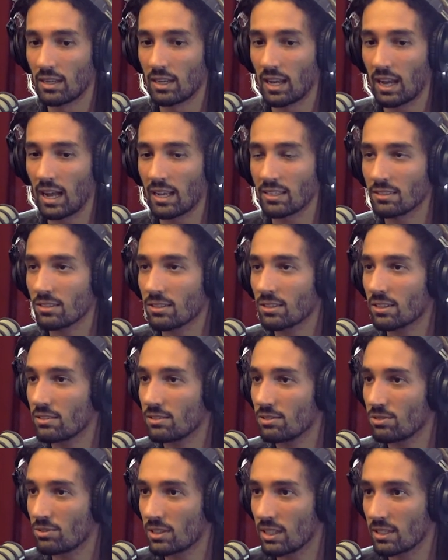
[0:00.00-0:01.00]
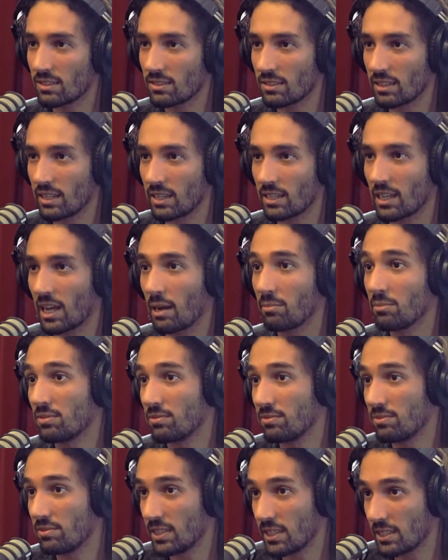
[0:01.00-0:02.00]
as long as you're not saying I'm a
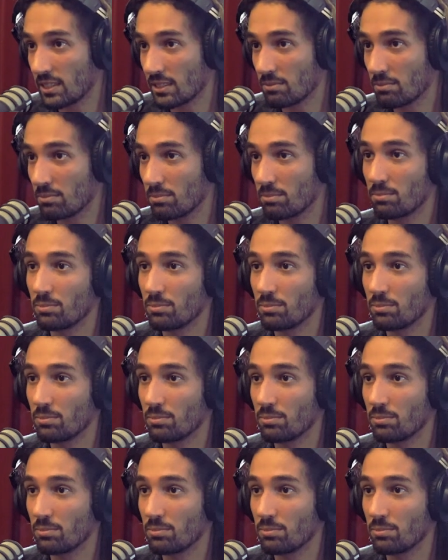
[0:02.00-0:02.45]
vegan,